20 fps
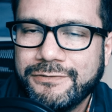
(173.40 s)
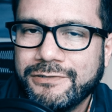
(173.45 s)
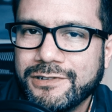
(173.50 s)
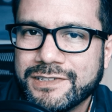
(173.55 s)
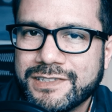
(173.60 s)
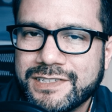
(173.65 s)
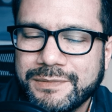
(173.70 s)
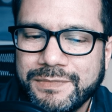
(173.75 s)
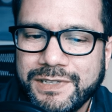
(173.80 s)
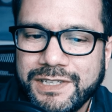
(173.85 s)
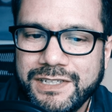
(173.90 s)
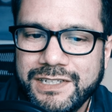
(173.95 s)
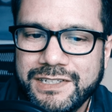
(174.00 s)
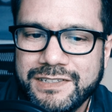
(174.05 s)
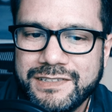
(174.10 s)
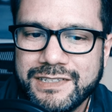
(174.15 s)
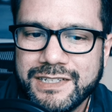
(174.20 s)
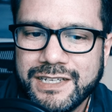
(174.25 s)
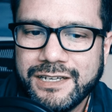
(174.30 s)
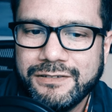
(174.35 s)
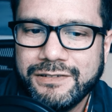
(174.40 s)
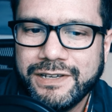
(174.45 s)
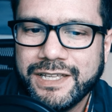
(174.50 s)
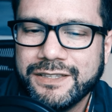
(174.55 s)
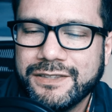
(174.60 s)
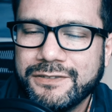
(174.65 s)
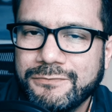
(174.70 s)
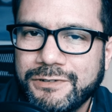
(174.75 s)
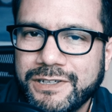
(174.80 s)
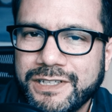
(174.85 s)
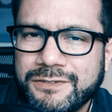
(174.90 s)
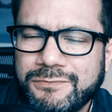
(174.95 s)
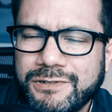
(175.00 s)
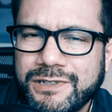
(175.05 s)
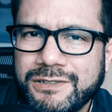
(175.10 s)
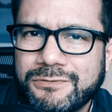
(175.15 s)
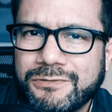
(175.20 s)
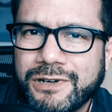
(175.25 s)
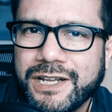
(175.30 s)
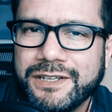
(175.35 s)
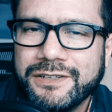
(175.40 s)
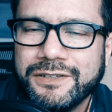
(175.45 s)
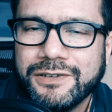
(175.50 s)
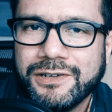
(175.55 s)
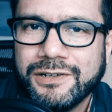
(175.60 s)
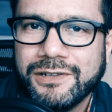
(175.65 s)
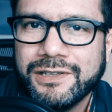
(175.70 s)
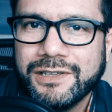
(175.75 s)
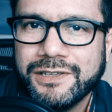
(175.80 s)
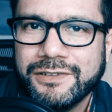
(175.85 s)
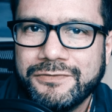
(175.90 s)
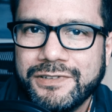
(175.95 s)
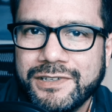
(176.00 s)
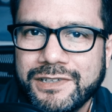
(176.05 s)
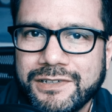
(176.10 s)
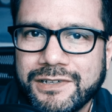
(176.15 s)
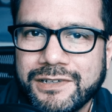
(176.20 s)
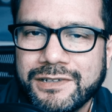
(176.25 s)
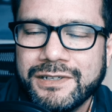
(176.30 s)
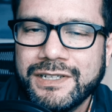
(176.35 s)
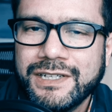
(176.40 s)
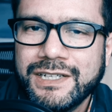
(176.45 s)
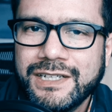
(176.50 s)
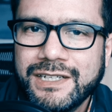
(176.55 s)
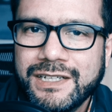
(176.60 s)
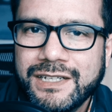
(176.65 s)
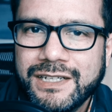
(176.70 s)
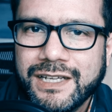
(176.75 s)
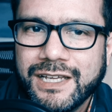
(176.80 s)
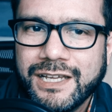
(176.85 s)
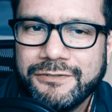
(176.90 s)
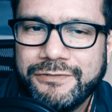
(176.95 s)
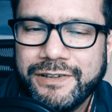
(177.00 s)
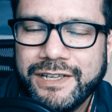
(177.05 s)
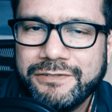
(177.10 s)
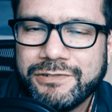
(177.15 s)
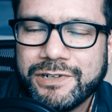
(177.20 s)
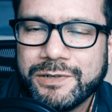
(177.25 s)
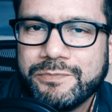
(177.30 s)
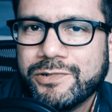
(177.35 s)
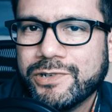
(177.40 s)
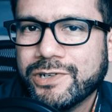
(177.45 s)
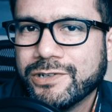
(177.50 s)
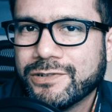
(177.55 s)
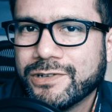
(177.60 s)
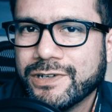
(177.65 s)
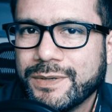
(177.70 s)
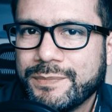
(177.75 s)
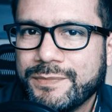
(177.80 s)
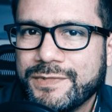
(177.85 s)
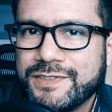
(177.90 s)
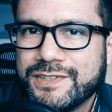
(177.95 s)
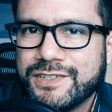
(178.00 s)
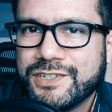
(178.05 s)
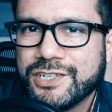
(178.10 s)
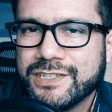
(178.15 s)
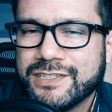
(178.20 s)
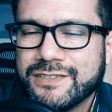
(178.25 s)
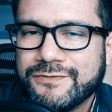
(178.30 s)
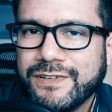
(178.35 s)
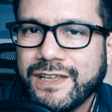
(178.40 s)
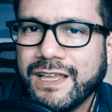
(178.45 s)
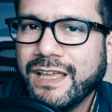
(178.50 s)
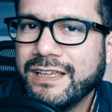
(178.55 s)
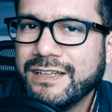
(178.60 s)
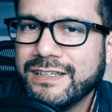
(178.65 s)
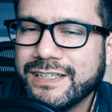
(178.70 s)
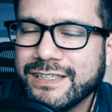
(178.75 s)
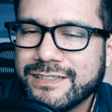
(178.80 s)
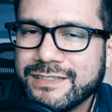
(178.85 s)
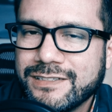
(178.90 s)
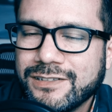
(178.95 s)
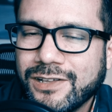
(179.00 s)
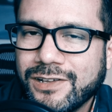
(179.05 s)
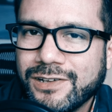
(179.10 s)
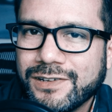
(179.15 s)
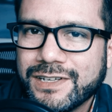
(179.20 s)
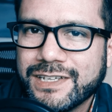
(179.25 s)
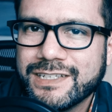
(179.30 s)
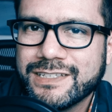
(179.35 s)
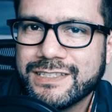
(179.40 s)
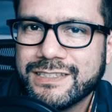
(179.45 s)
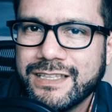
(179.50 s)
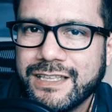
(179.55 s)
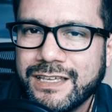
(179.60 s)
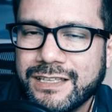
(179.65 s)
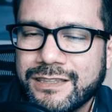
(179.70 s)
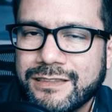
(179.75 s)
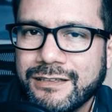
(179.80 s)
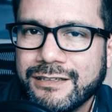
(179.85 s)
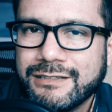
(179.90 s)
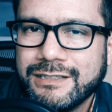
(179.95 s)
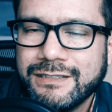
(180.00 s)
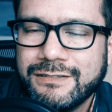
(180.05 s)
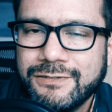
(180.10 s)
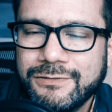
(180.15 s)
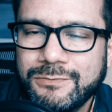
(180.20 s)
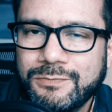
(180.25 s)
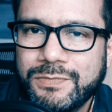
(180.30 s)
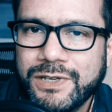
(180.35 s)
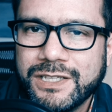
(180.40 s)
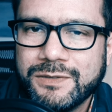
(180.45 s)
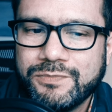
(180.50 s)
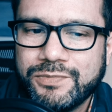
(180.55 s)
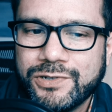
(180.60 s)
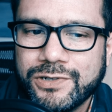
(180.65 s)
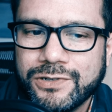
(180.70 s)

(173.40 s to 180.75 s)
for some years now, and it will run all of your favorite programs just fine as long as they're 32-bit